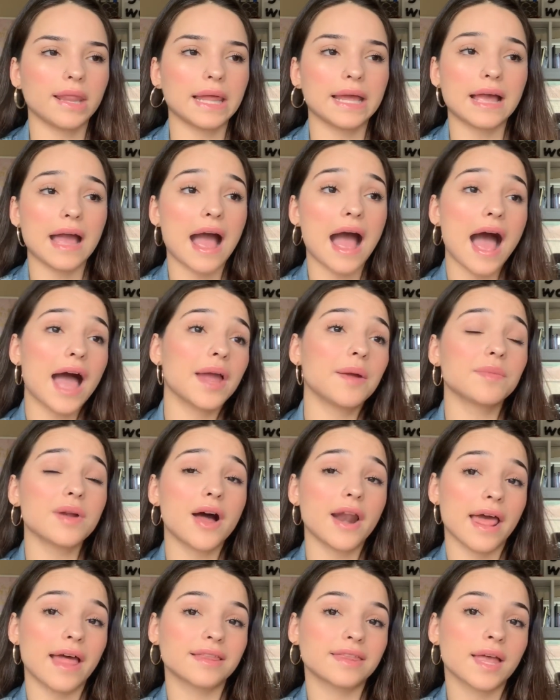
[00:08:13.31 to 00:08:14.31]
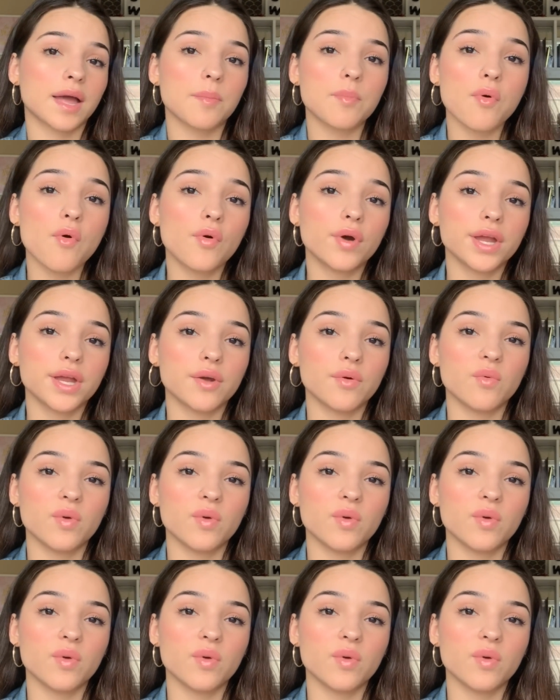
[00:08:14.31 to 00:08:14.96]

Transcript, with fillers: Like I'm not at that point